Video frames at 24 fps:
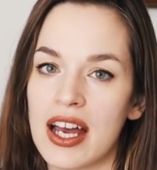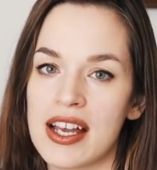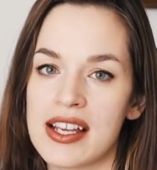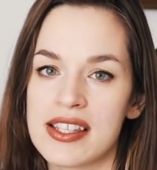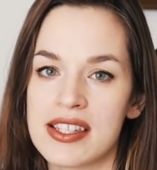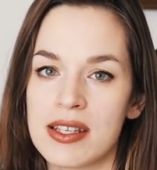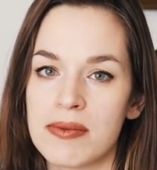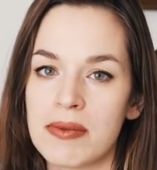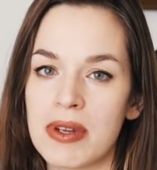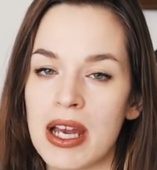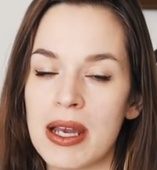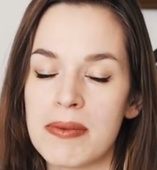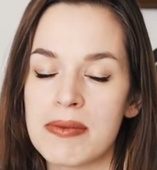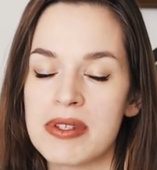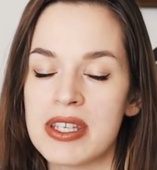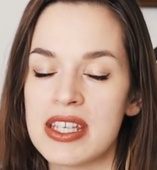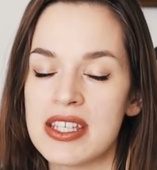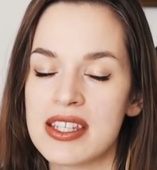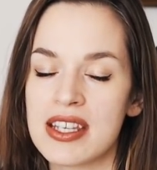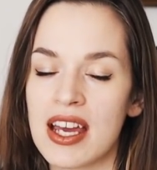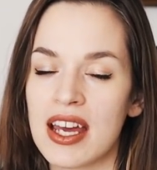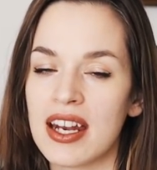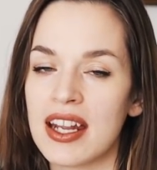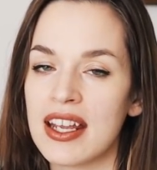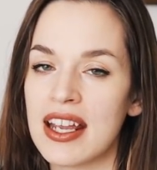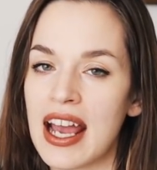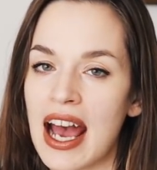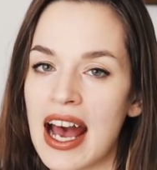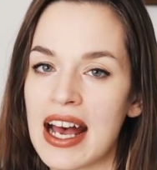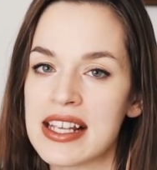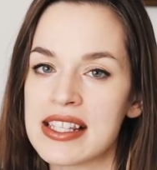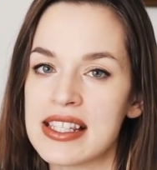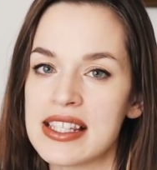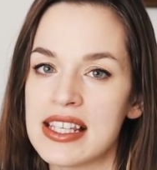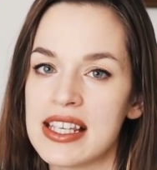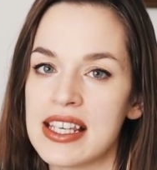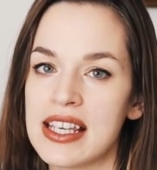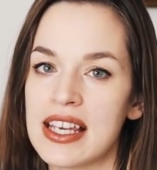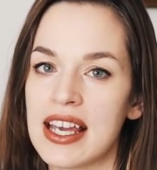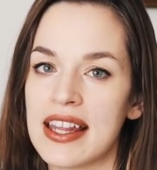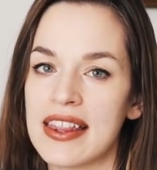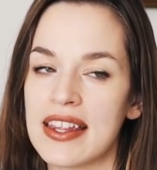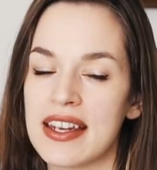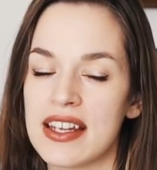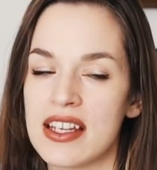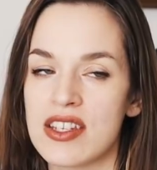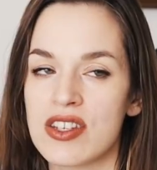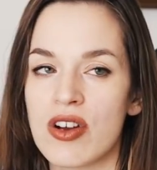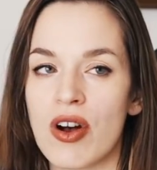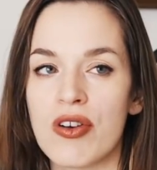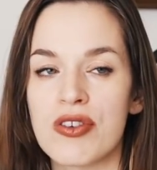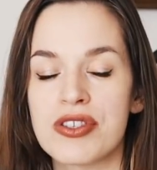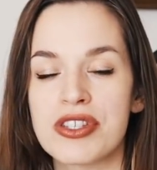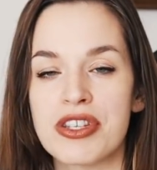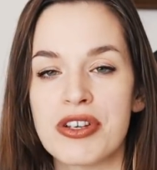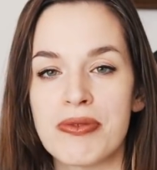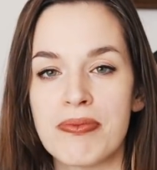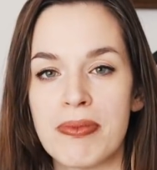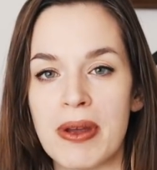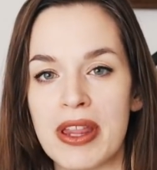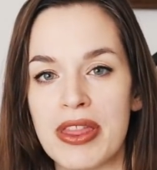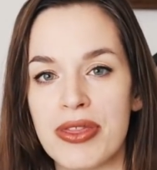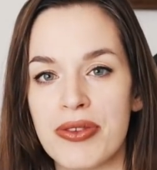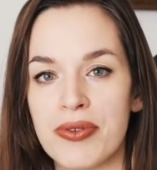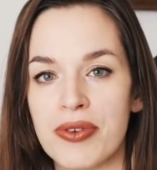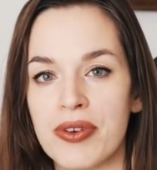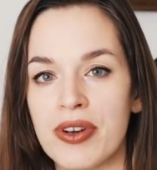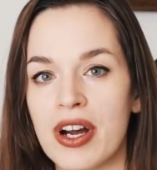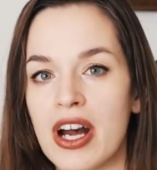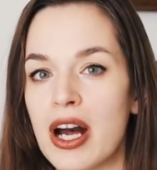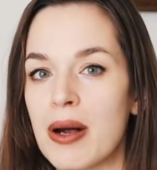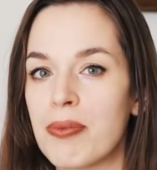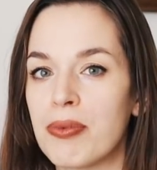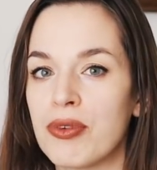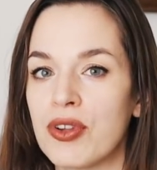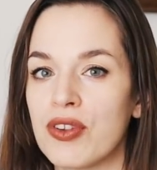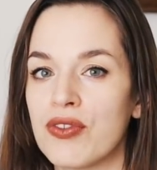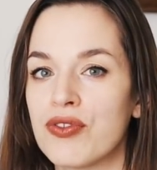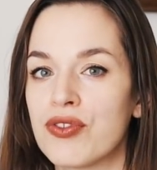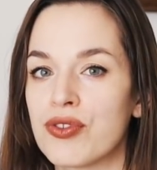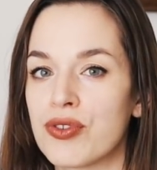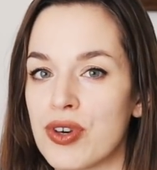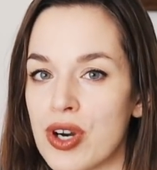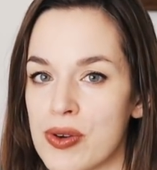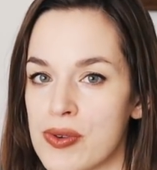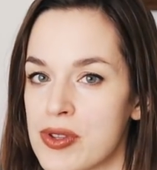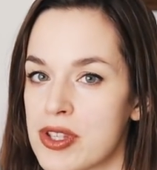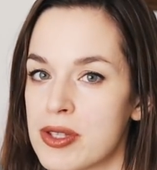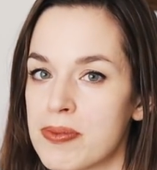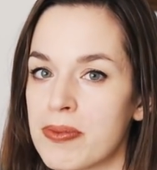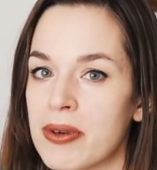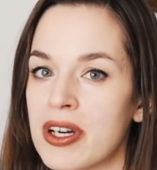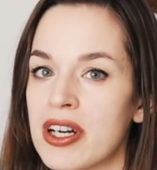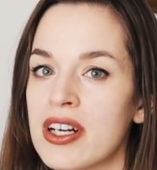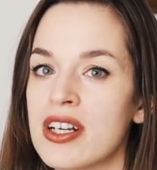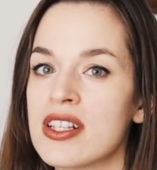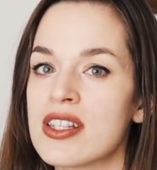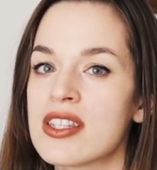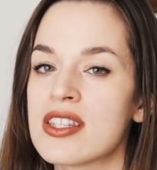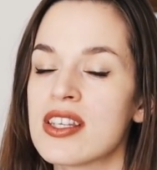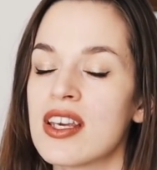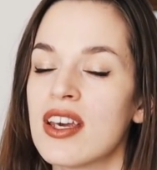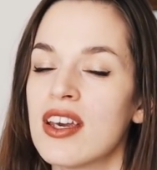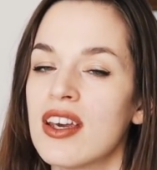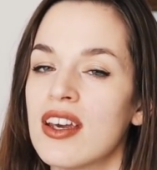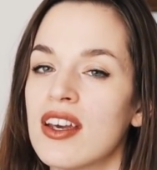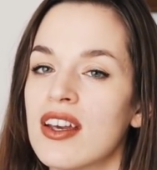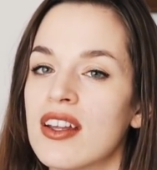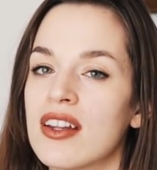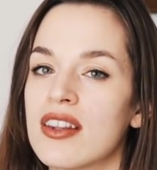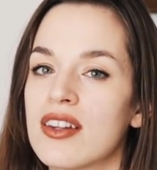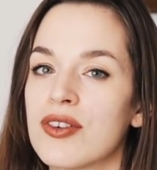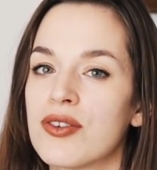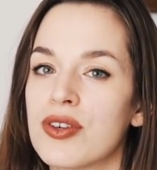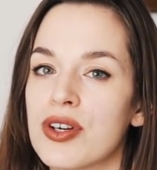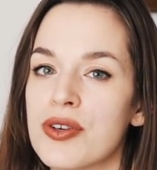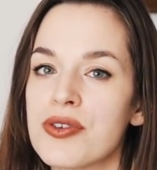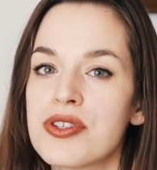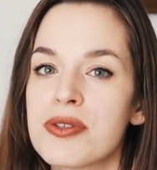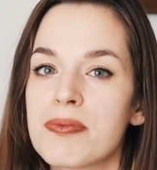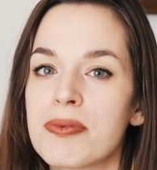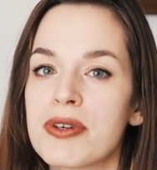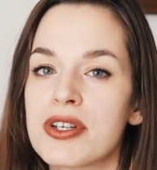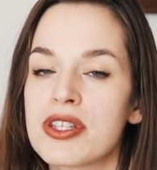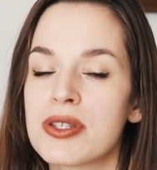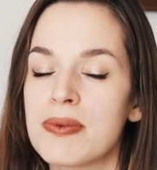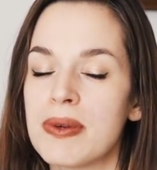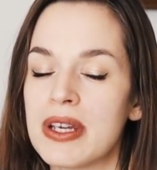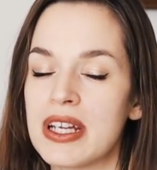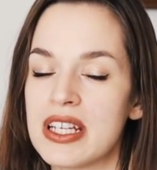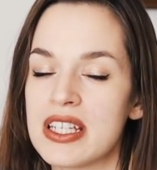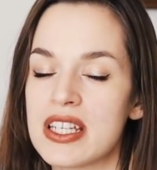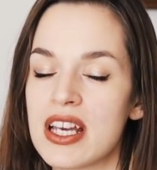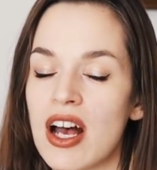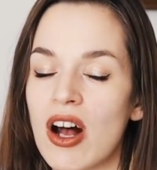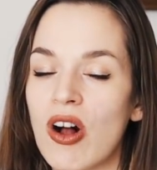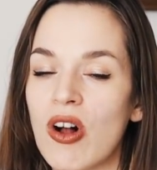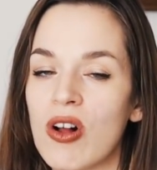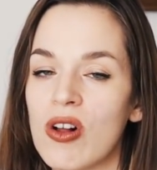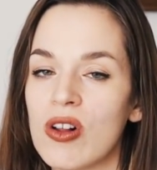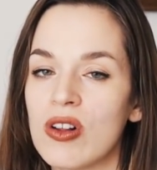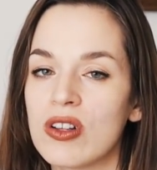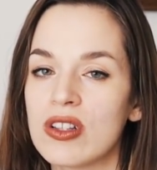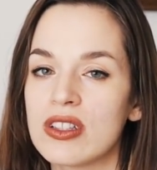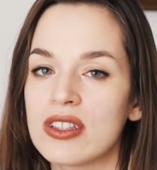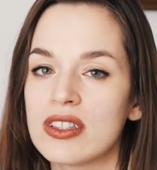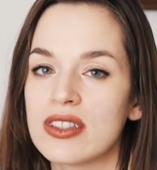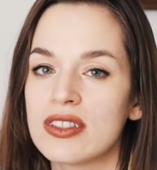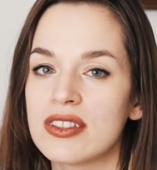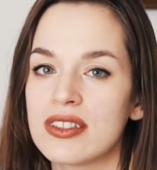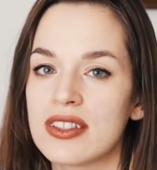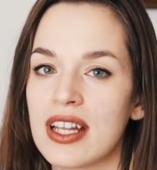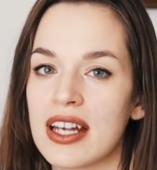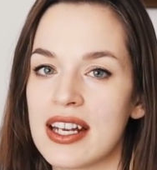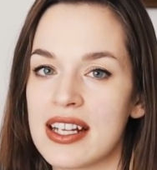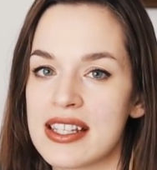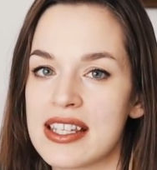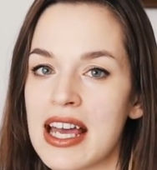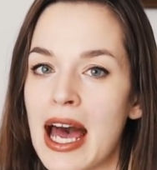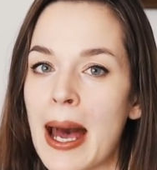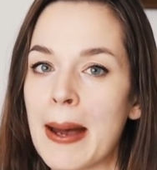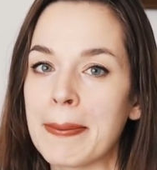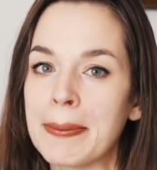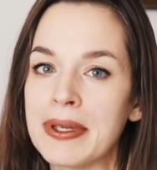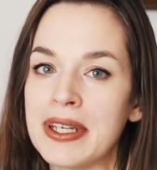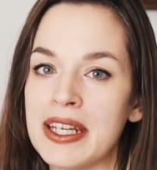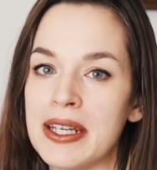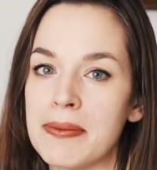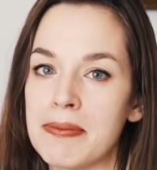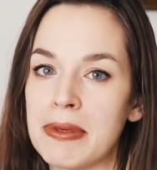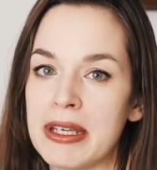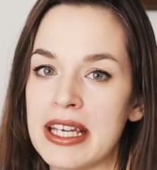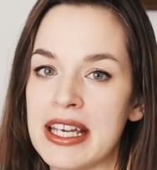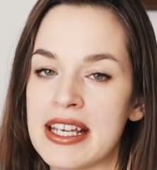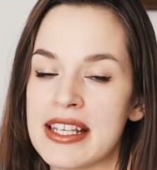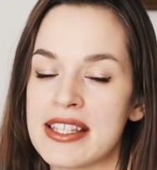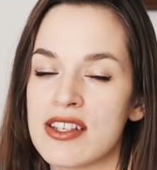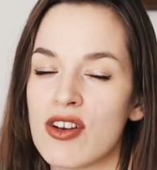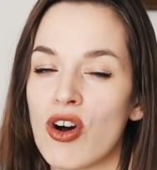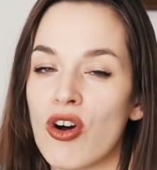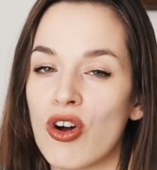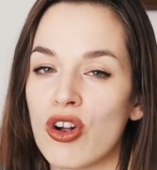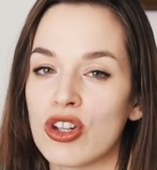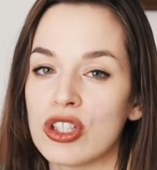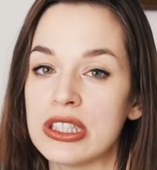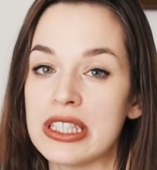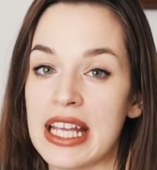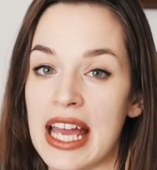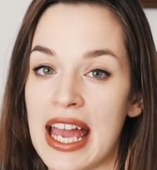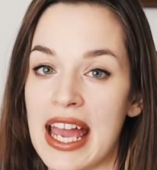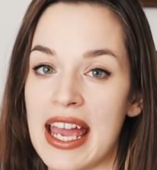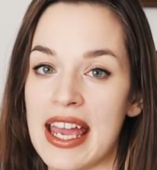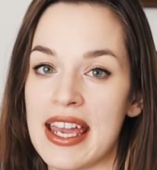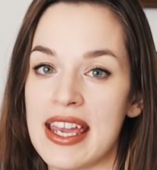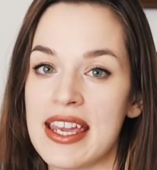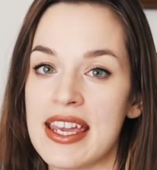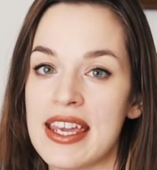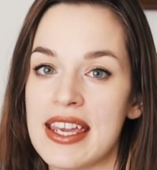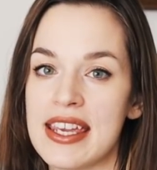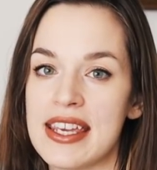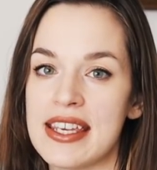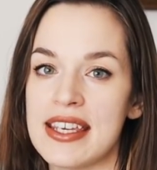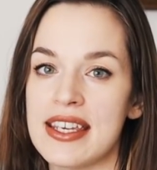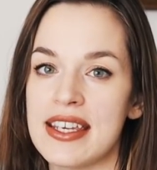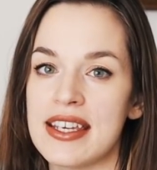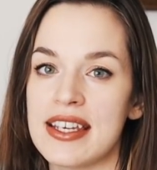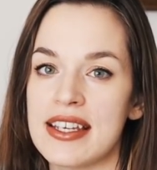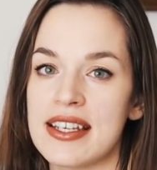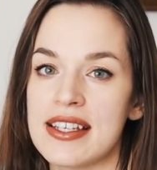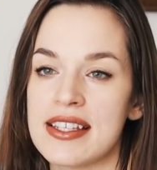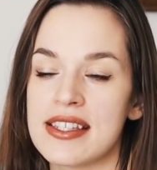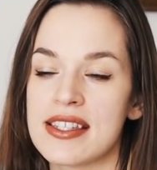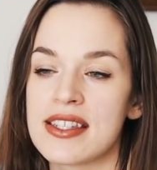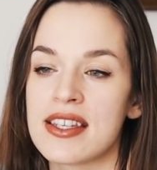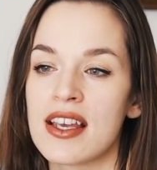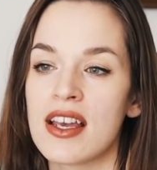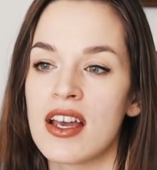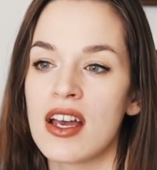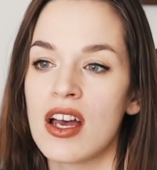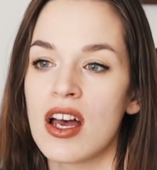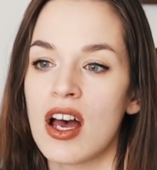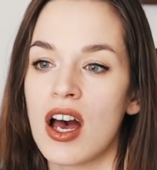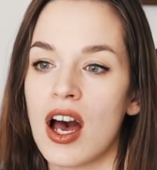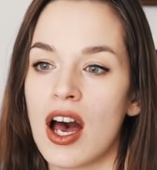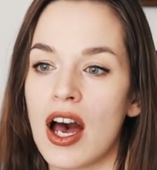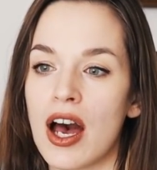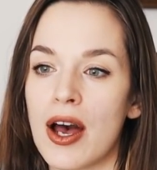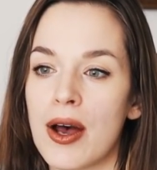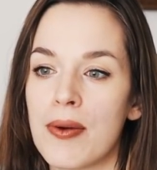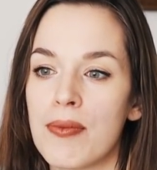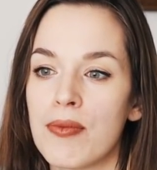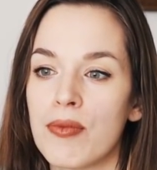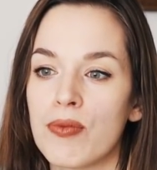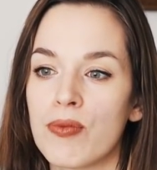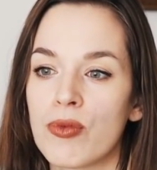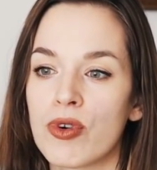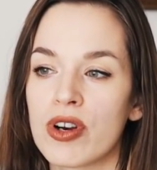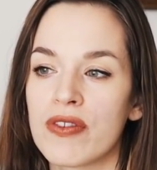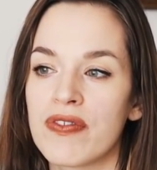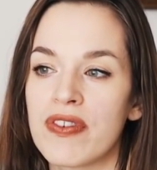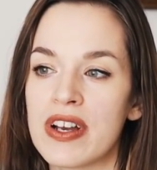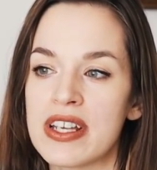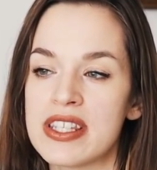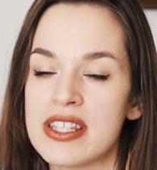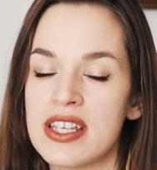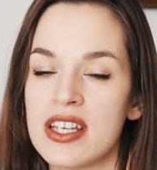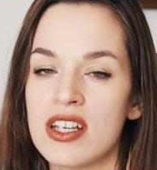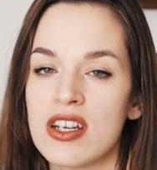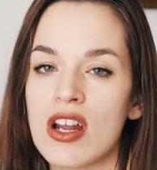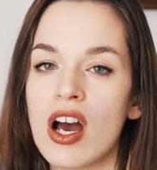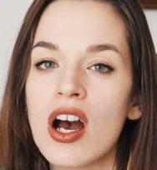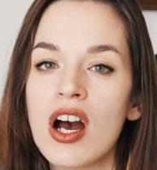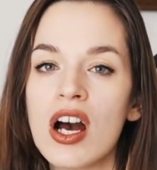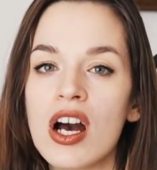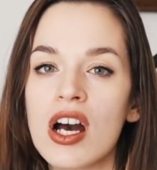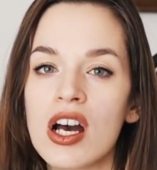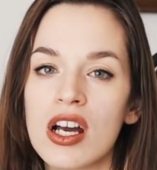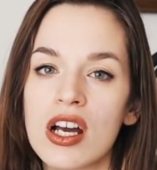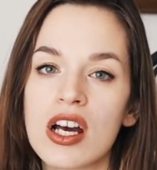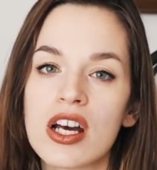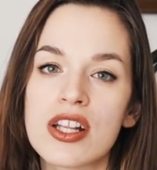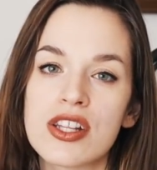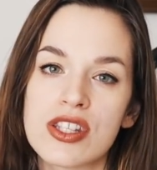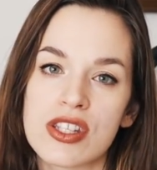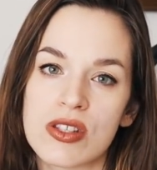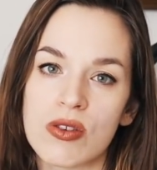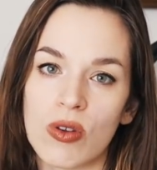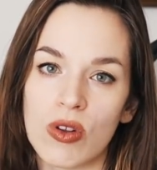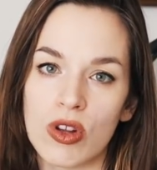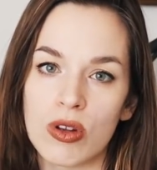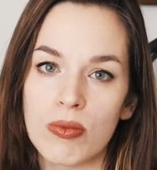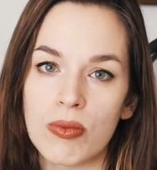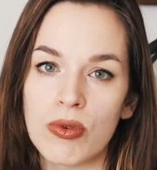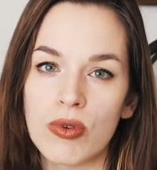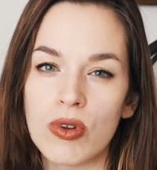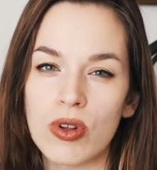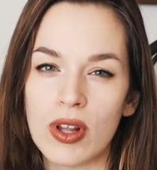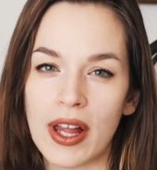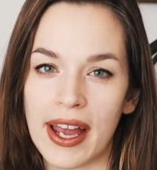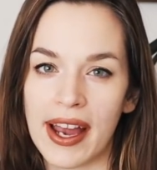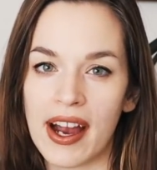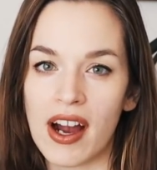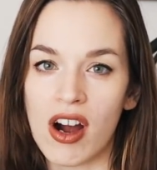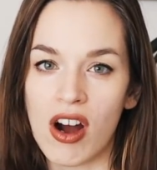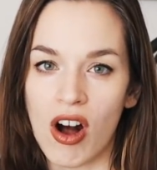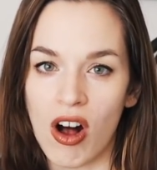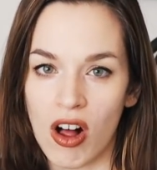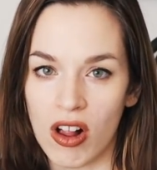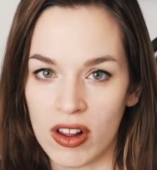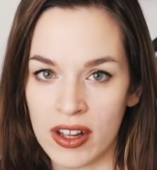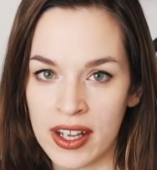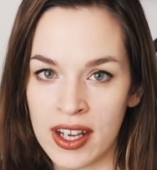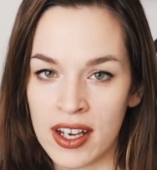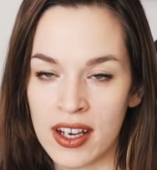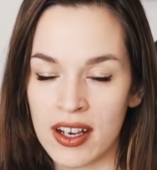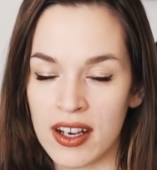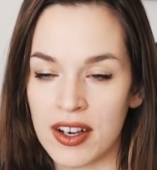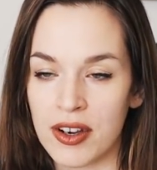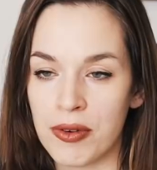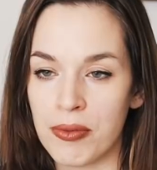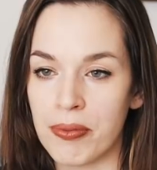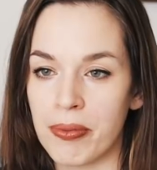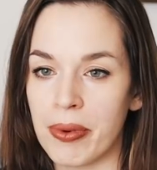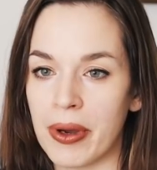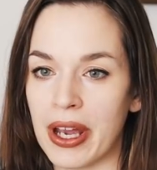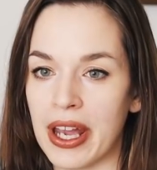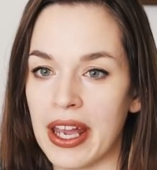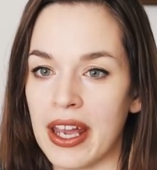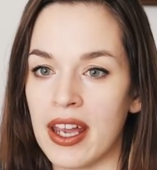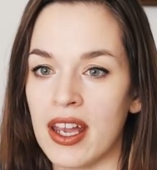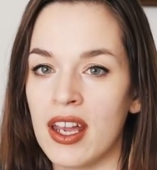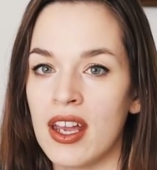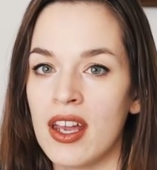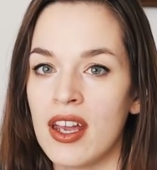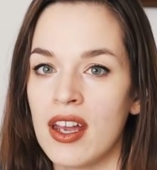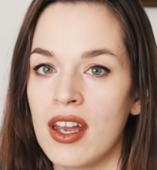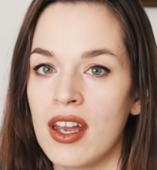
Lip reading: sometimes he's kind of gassy, and then he's also been through a couple of growth spurts. The growth spurts, we can tell that it's happening because all day he is more fussy, not unconsolable like colic, but